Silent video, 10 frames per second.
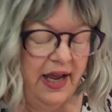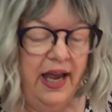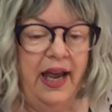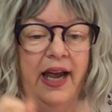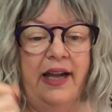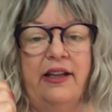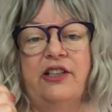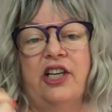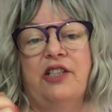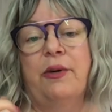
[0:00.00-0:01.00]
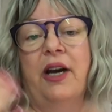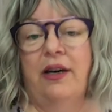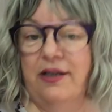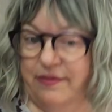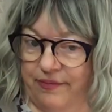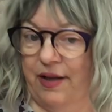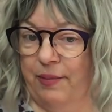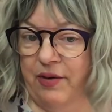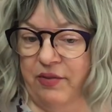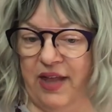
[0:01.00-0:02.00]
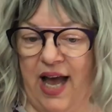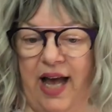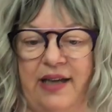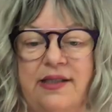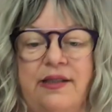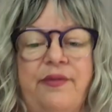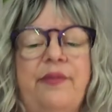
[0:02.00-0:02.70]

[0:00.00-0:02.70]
And the judgment card is about that